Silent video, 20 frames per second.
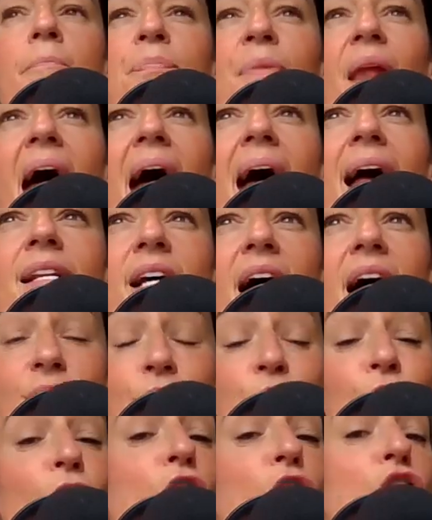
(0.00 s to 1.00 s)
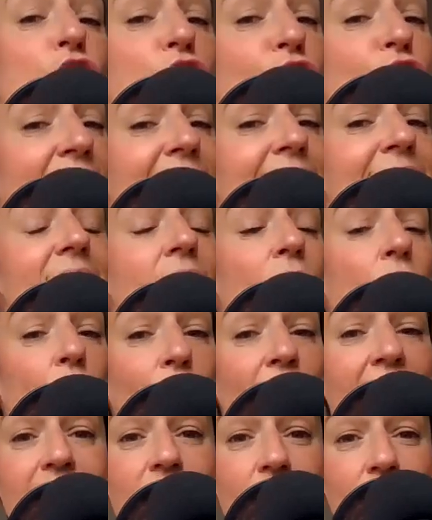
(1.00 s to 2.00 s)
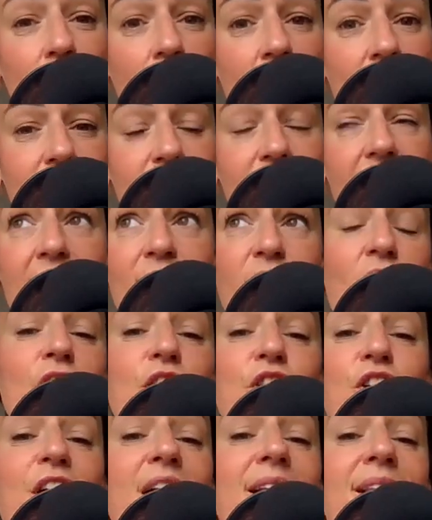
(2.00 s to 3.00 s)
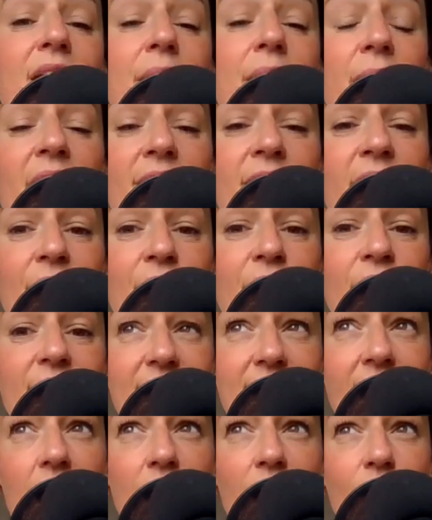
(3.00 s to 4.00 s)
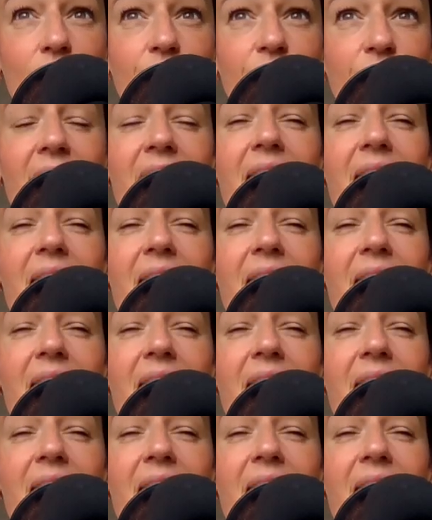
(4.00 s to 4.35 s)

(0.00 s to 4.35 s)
and I start chasing weight loss and not chasing my favorite self,